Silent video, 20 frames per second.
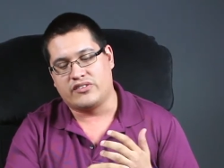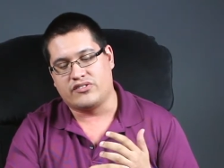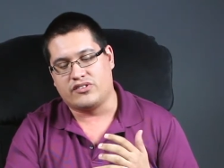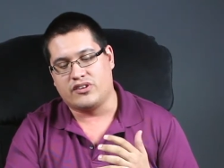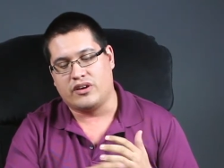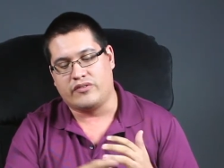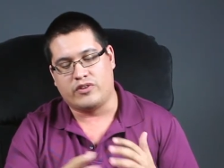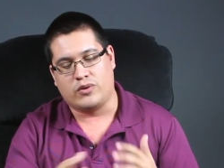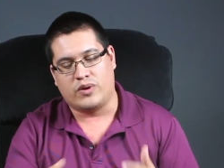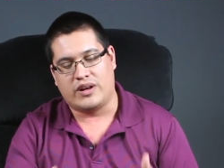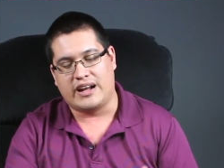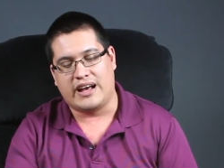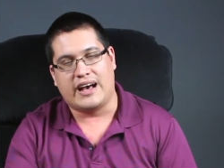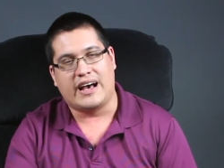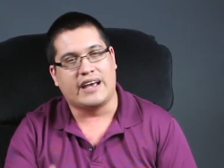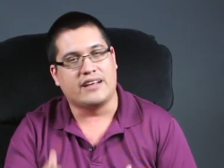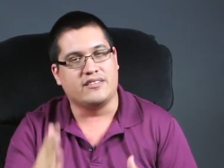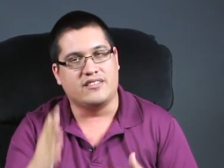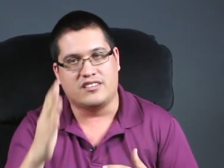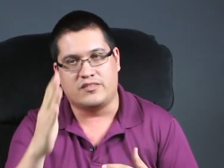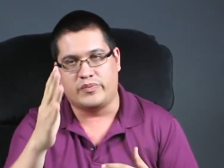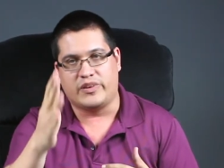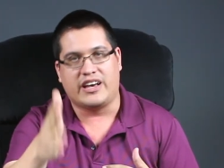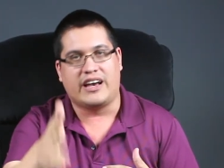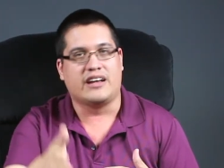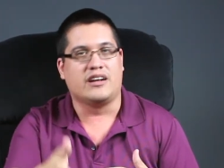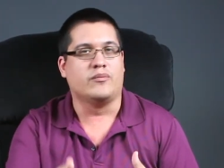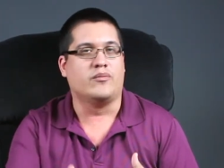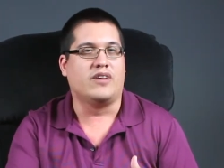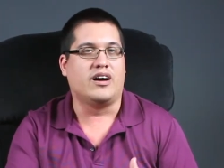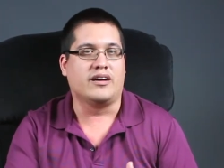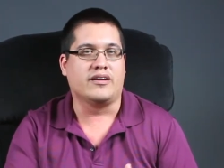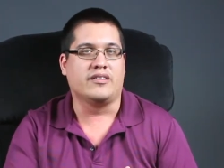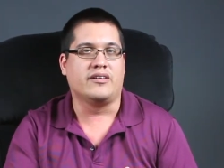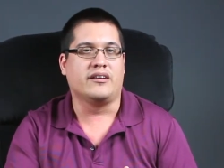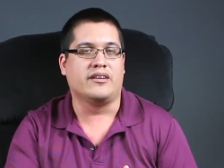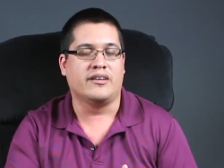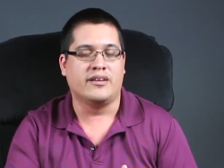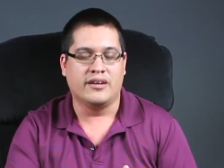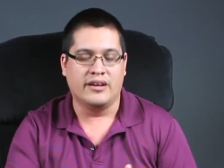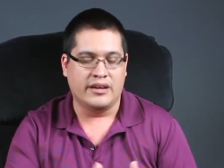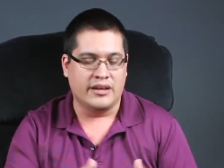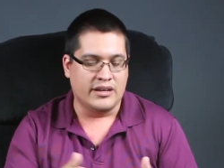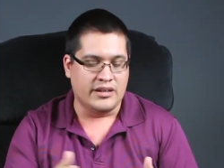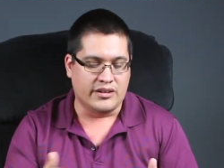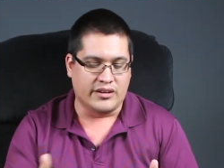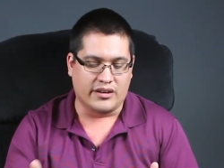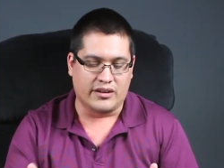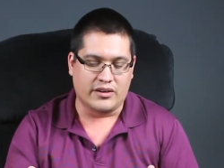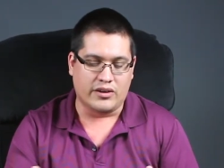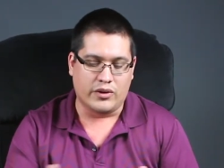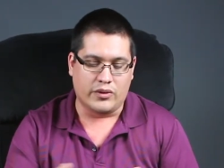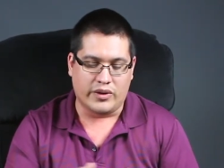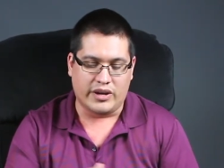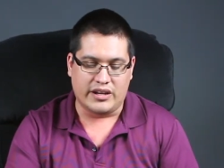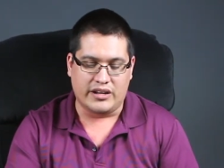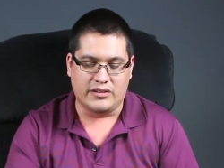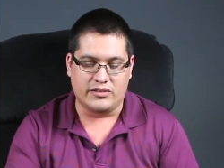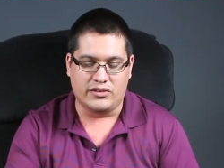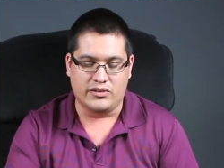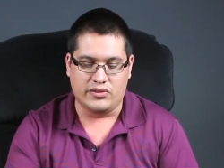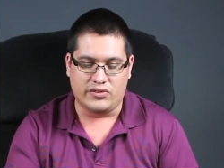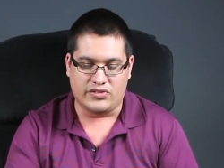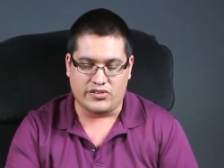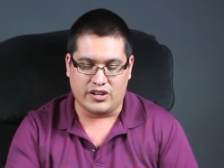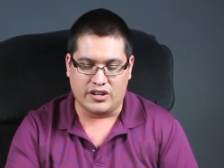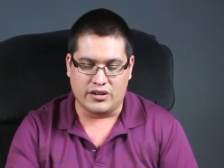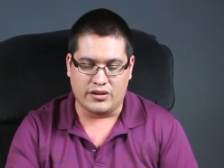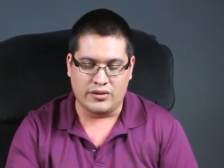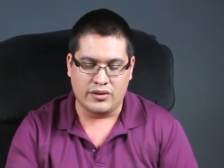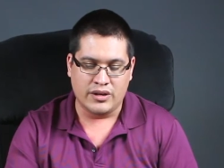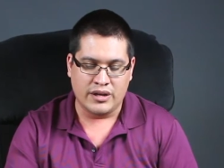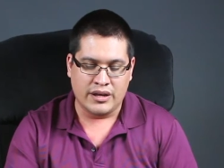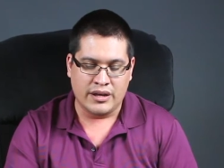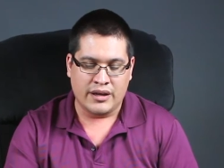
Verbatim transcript: So if you want to hide this behind a monitor, you can go ahead and do so.